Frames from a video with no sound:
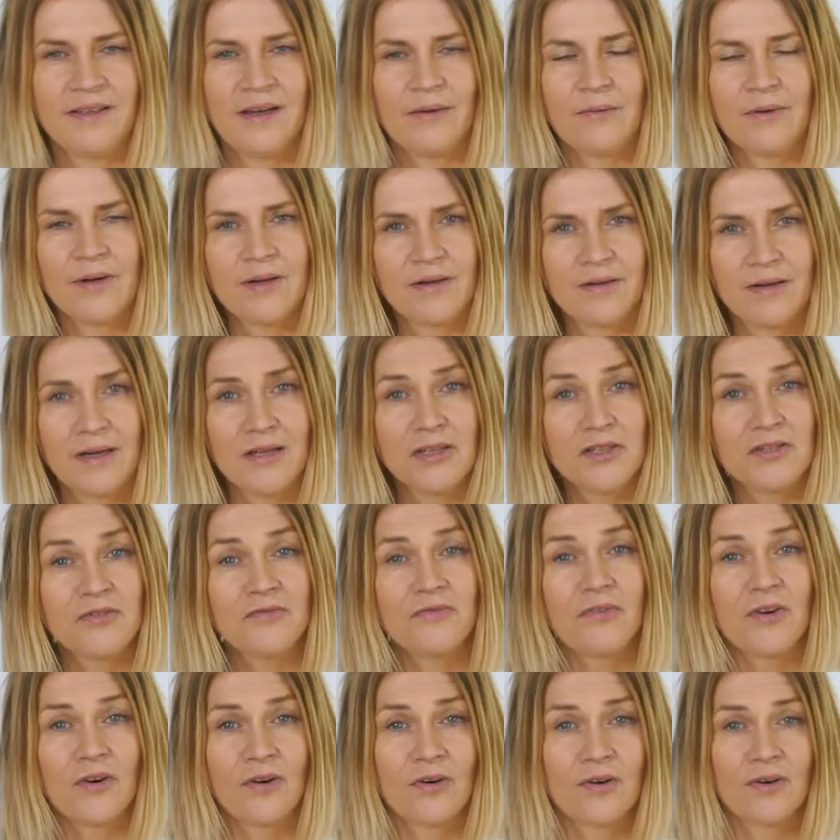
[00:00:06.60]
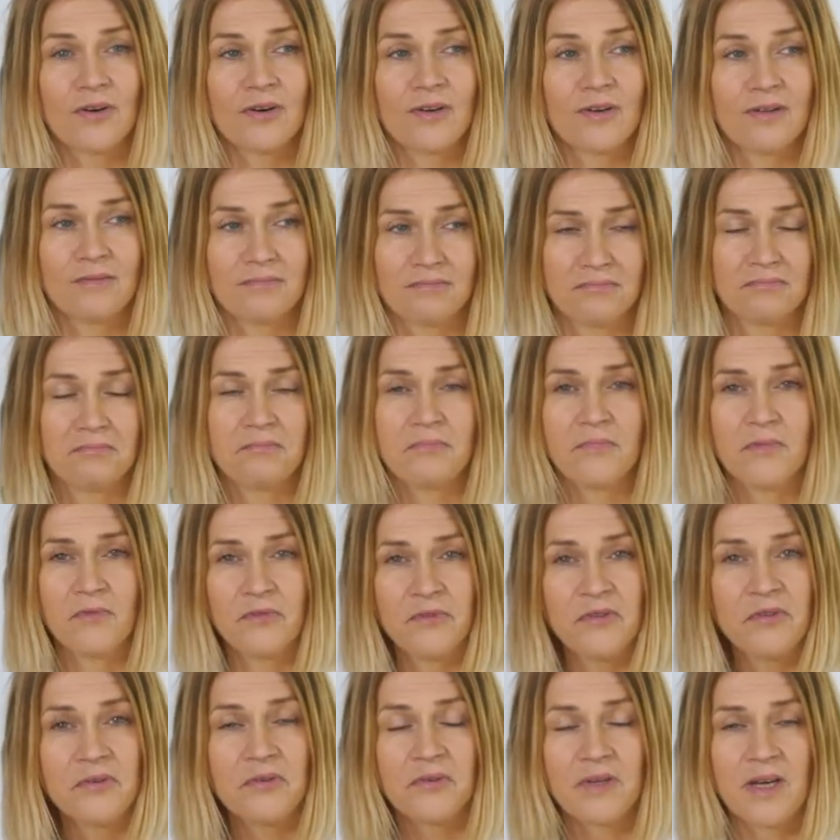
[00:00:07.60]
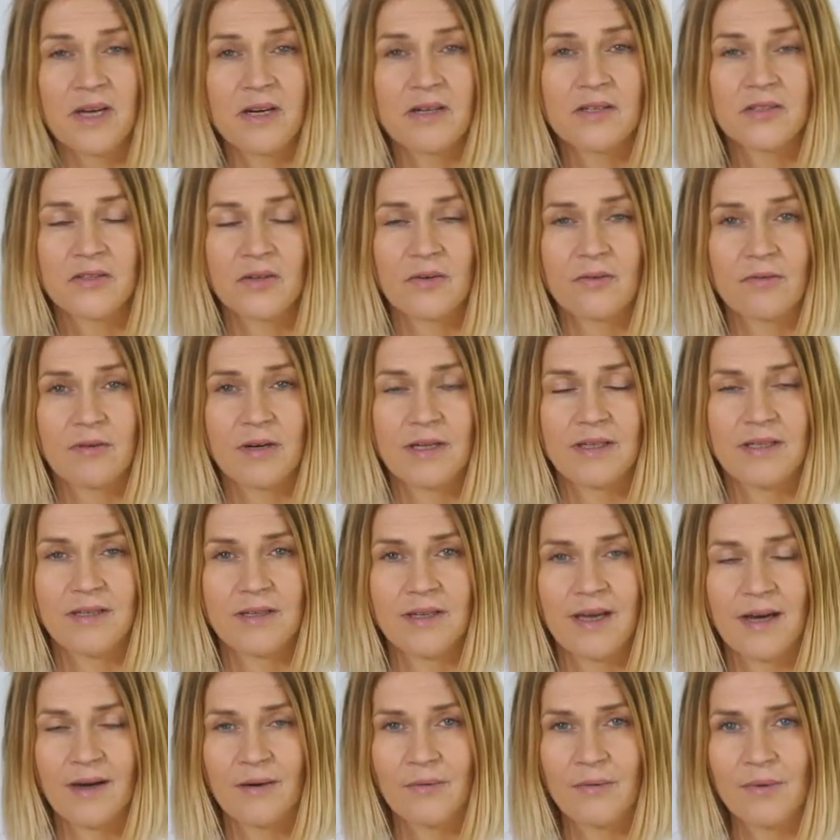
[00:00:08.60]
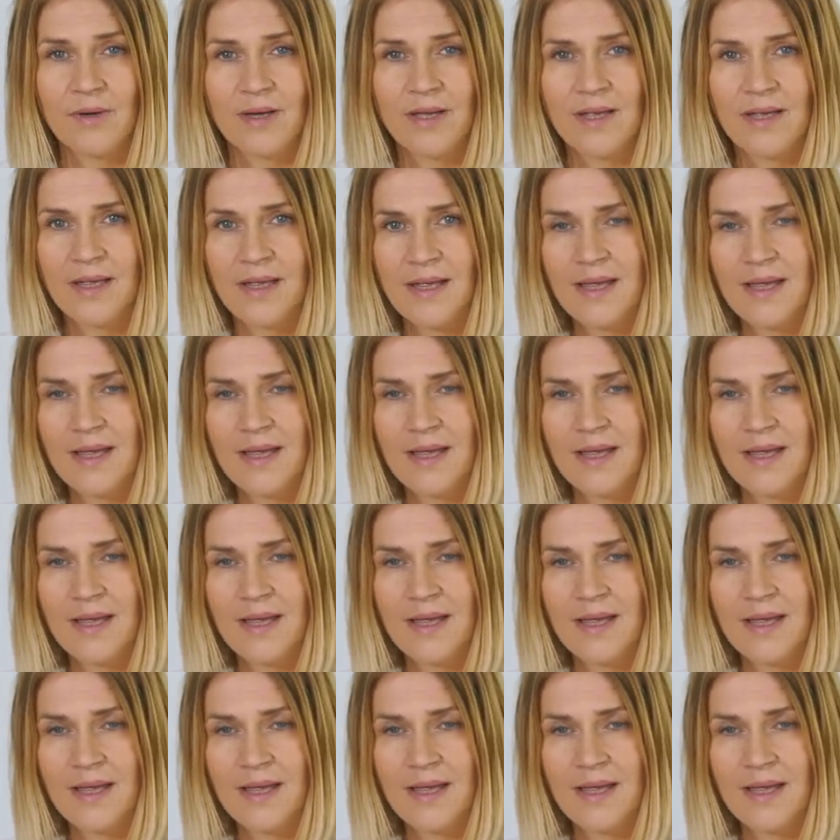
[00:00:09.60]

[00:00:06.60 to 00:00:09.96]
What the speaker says: our range for a few years already now.